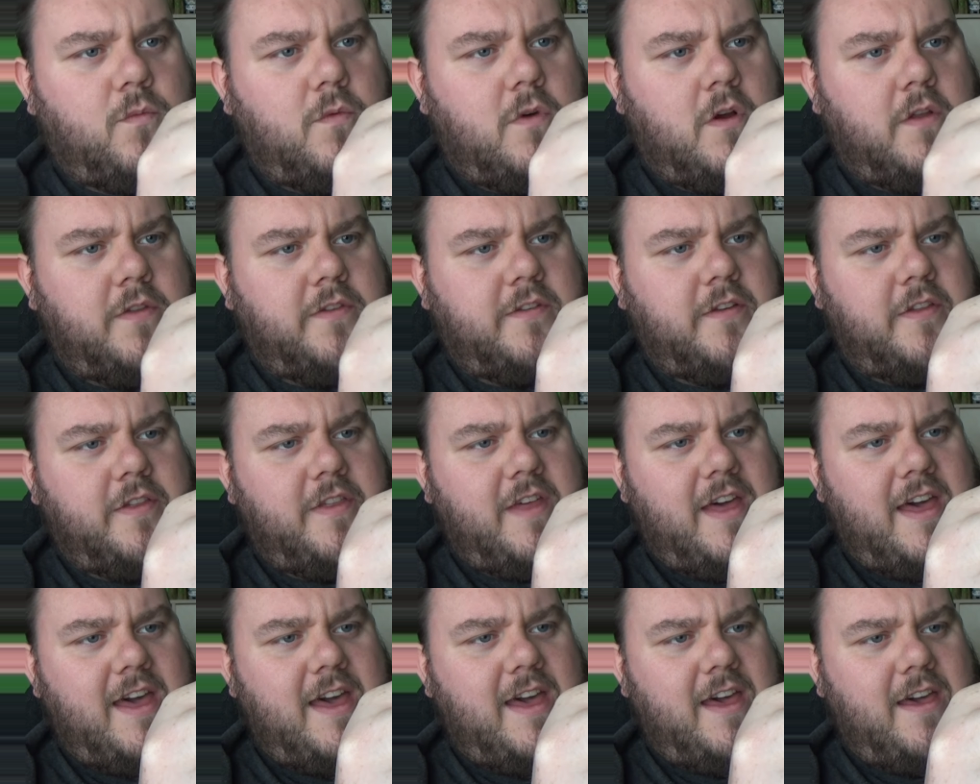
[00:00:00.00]
onto
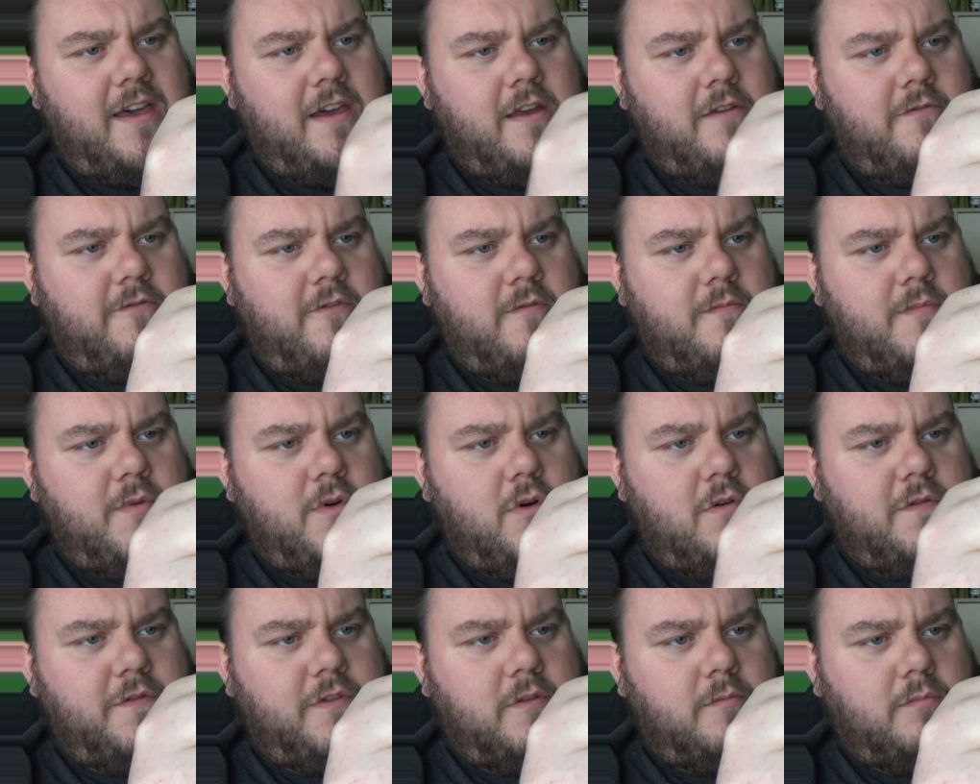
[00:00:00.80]
there and
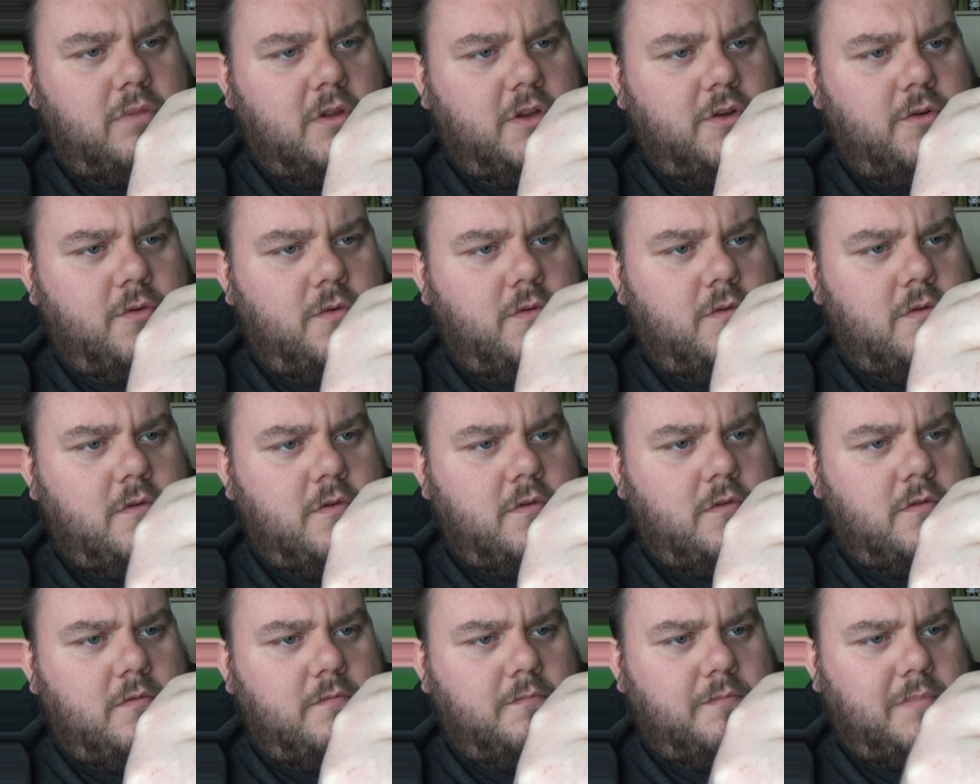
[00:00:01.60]
remove the blue
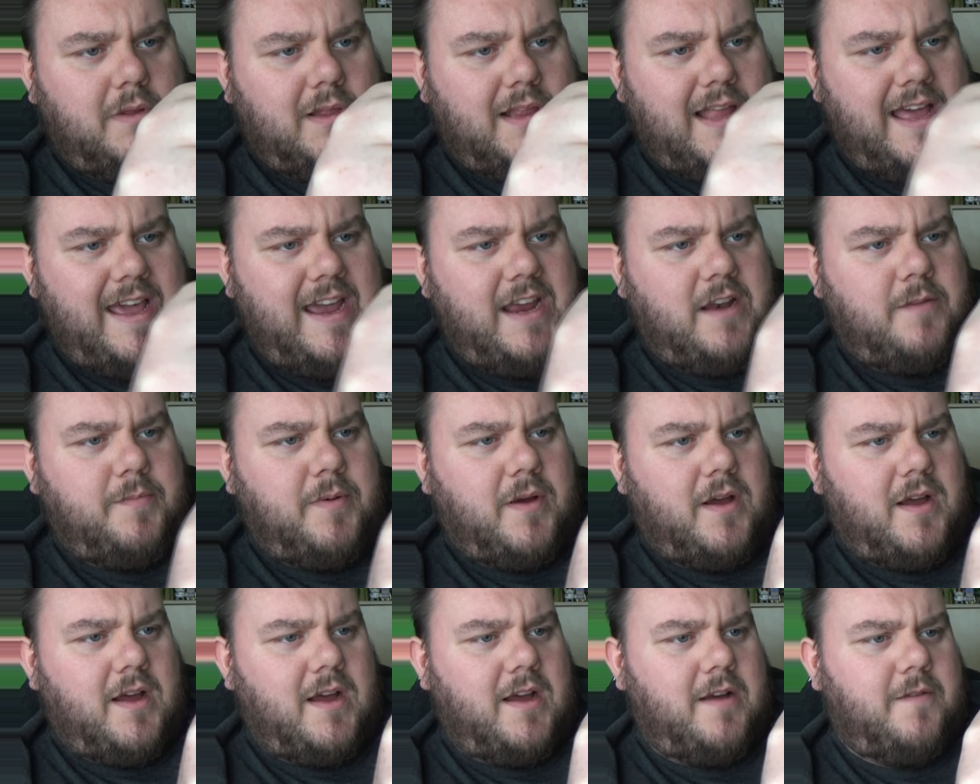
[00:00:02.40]
blade
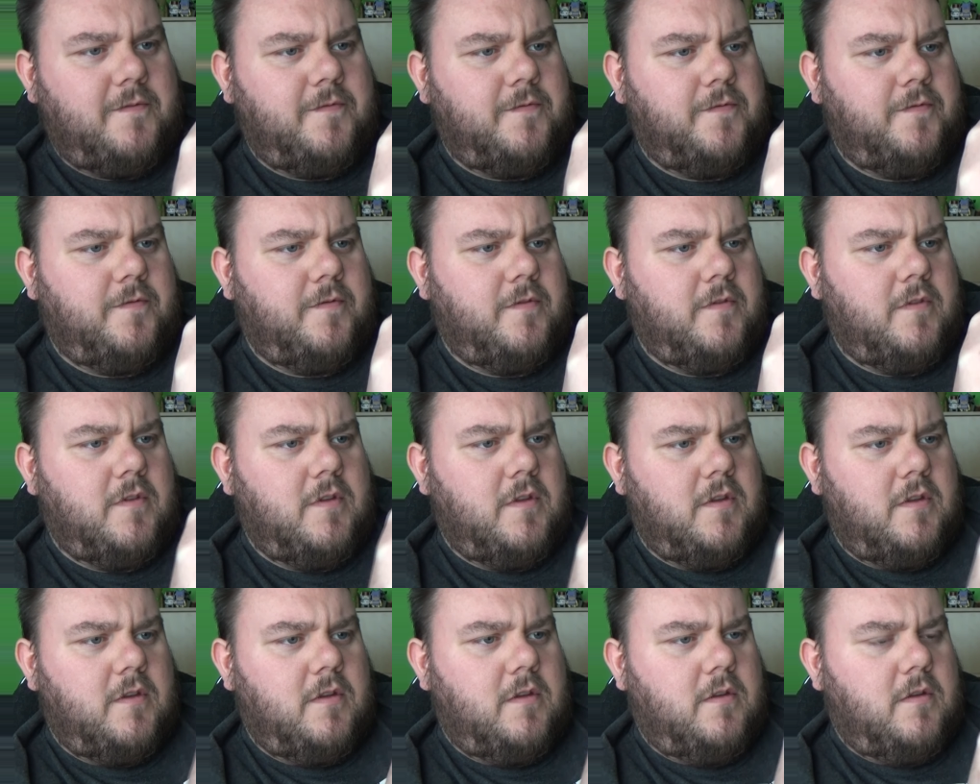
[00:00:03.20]
part.
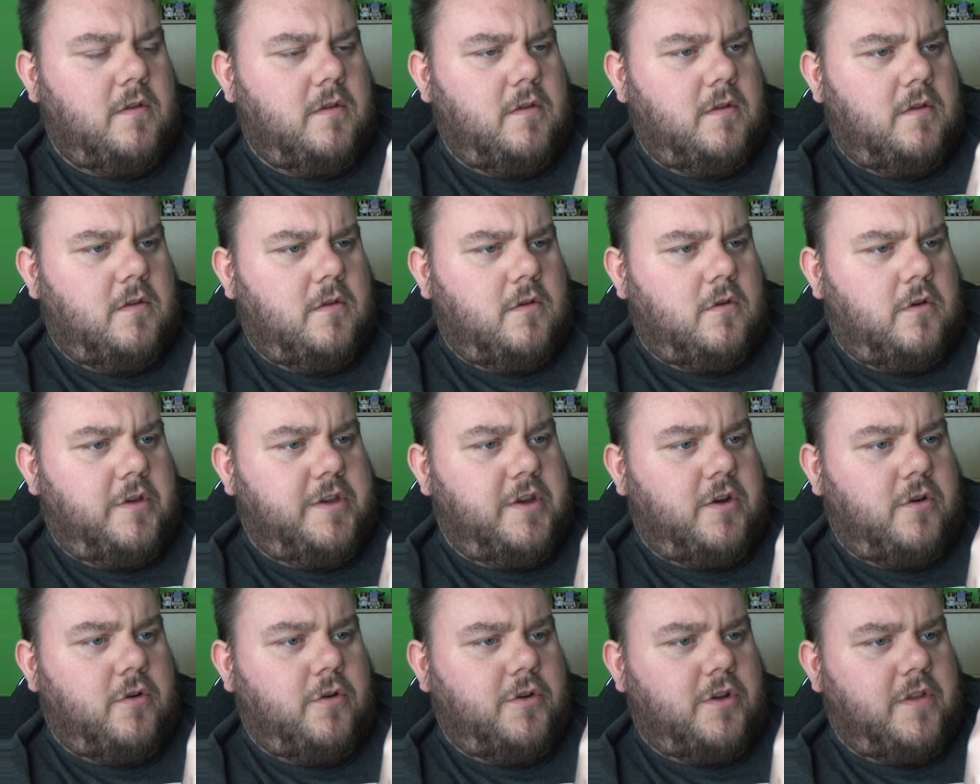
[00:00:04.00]
Or
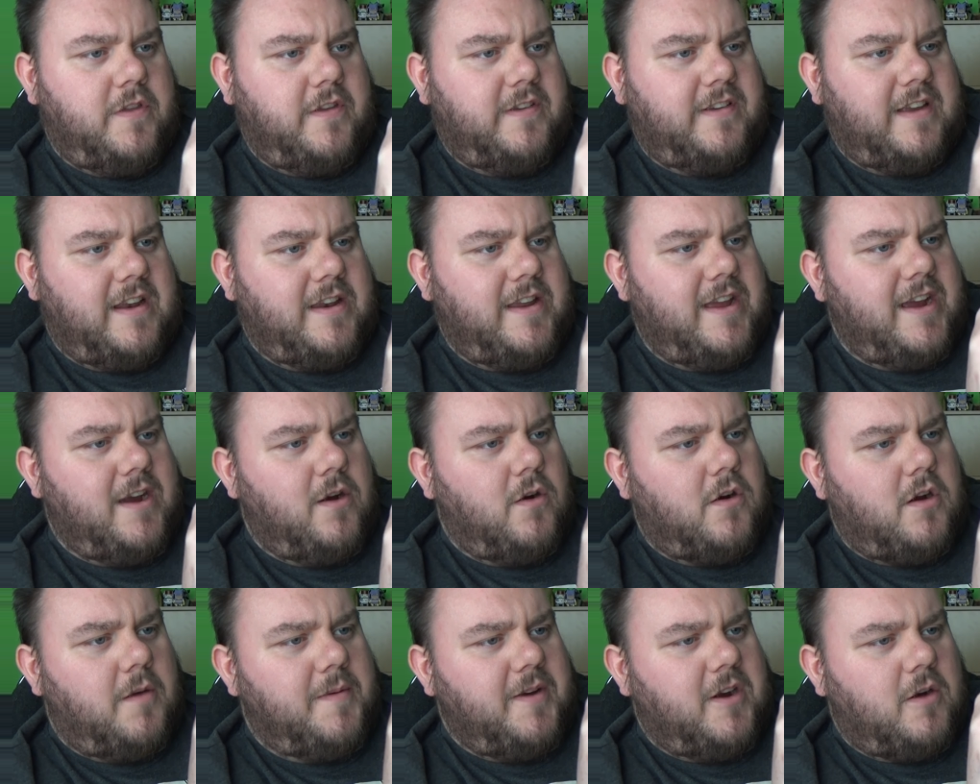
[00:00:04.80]
you could on the San
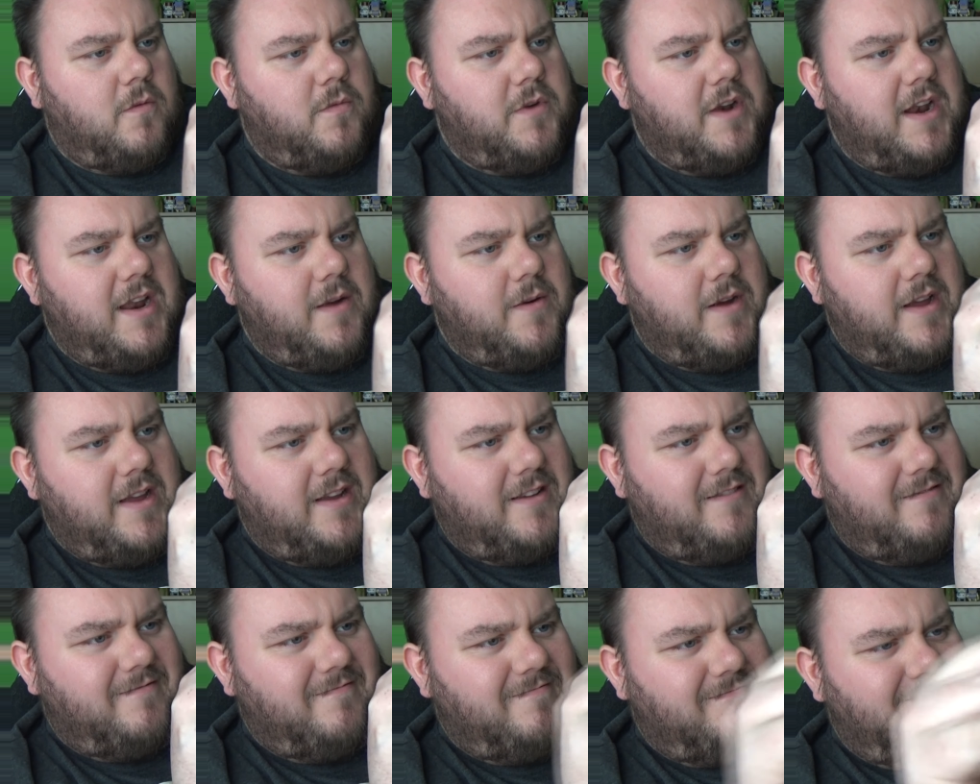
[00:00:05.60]
Diego Comic-Con one anyway.
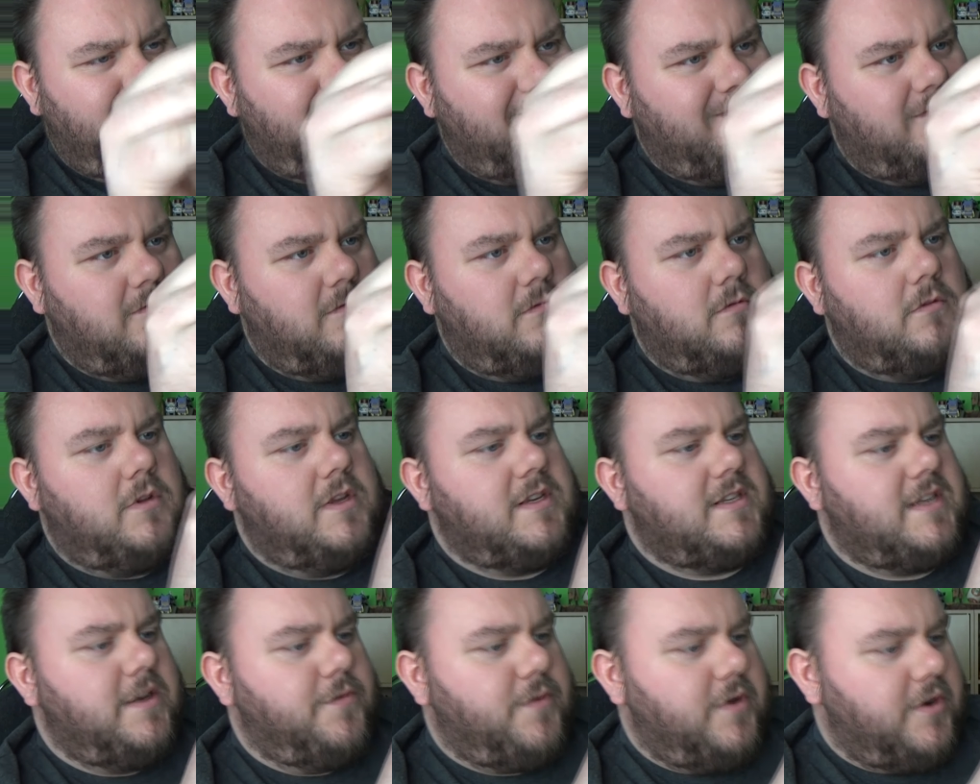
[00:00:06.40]

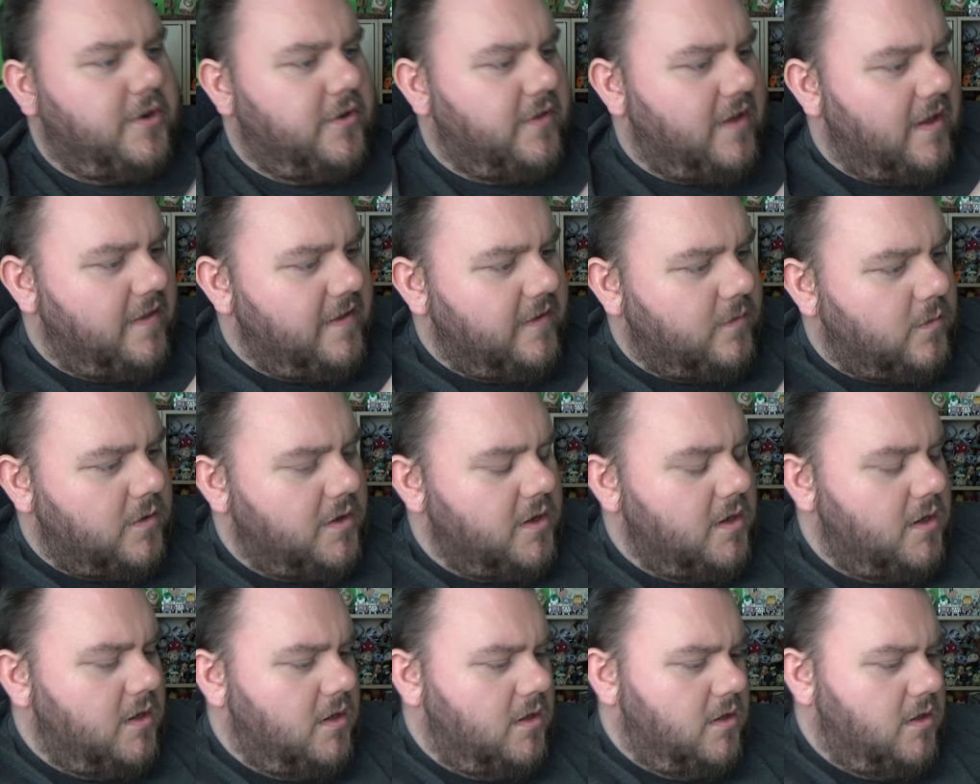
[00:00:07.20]
Let's see if we can do that on this one.